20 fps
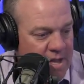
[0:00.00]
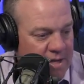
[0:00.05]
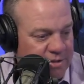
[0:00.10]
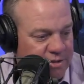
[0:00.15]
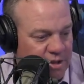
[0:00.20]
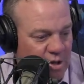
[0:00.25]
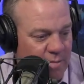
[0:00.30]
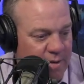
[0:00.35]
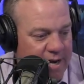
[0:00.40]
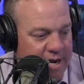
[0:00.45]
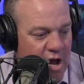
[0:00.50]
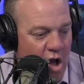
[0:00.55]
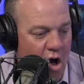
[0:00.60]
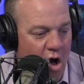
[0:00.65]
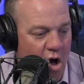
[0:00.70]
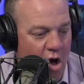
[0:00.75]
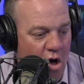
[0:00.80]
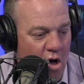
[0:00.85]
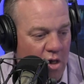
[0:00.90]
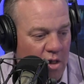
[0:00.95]
Assuming
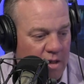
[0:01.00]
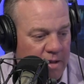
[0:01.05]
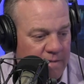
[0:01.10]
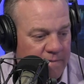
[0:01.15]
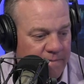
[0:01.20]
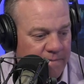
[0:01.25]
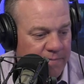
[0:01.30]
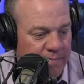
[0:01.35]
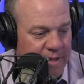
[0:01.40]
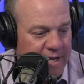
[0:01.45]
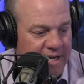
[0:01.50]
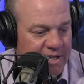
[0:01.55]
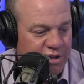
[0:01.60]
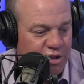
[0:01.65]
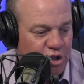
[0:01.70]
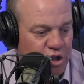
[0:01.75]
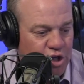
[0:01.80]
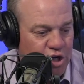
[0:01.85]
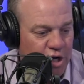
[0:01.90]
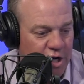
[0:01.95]
all is
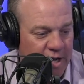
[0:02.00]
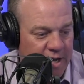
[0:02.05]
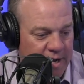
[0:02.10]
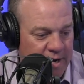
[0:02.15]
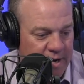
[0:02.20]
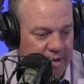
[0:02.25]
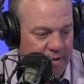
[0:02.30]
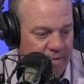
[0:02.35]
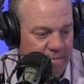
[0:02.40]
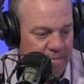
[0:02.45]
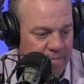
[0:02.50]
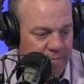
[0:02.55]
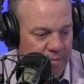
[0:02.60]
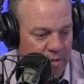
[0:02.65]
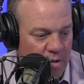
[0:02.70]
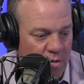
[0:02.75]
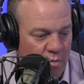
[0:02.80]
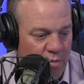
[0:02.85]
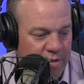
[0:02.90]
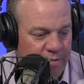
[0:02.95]
good
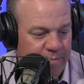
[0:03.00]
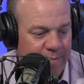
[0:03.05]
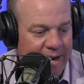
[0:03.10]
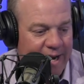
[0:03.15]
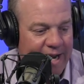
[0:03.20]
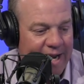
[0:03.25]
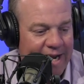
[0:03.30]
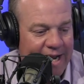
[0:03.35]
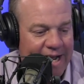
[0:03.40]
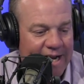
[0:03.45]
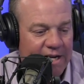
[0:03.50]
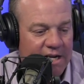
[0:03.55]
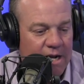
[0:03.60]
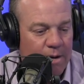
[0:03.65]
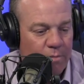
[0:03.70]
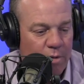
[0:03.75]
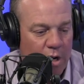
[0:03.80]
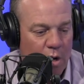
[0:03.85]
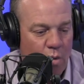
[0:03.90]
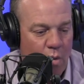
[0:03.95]
with meeting
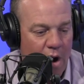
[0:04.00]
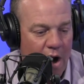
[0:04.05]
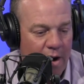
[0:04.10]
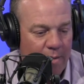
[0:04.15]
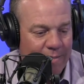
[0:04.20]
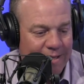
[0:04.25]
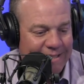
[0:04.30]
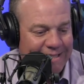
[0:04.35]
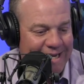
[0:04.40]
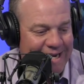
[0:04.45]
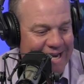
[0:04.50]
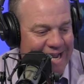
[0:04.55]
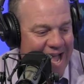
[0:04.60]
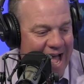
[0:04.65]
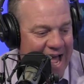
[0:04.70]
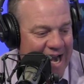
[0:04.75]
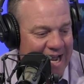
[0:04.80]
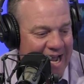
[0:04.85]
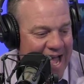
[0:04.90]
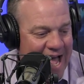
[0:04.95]
income requirements and
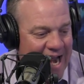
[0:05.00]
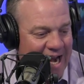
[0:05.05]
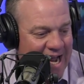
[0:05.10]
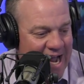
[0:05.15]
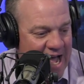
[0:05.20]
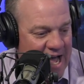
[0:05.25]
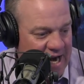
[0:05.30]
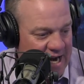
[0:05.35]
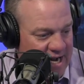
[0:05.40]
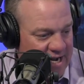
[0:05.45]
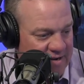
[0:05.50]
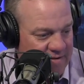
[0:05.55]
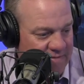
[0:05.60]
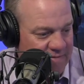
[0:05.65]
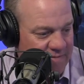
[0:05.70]
yada yada yada,